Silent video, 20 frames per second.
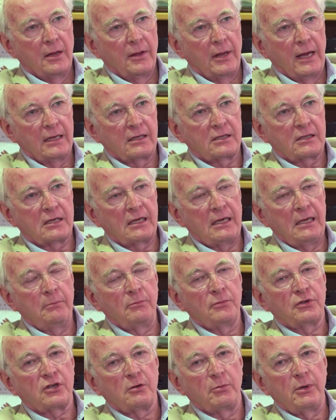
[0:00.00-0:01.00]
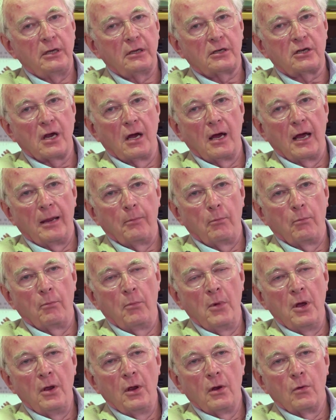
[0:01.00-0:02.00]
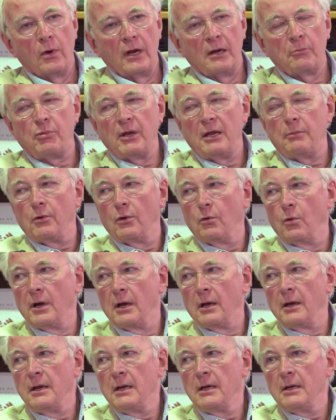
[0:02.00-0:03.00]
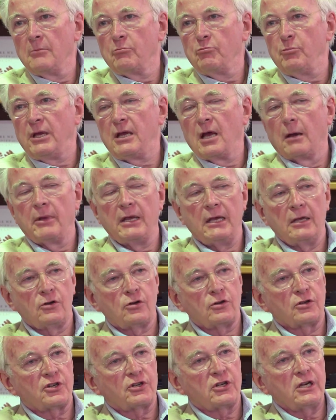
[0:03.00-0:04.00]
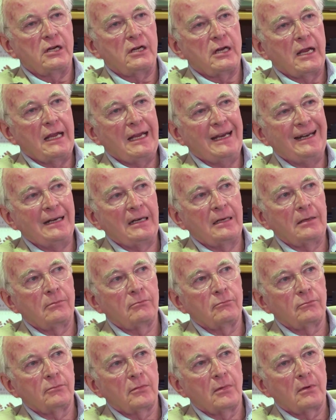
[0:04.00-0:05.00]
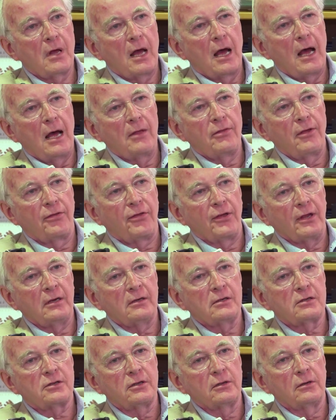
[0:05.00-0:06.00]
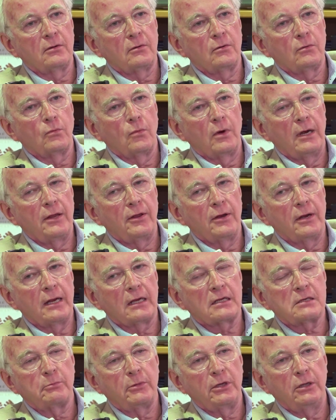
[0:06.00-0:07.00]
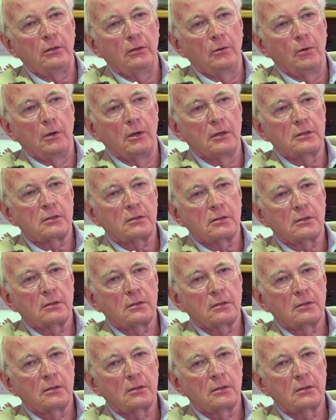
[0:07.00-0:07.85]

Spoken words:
That seems to be a time when people were becoming interested in other things than where the next meal was.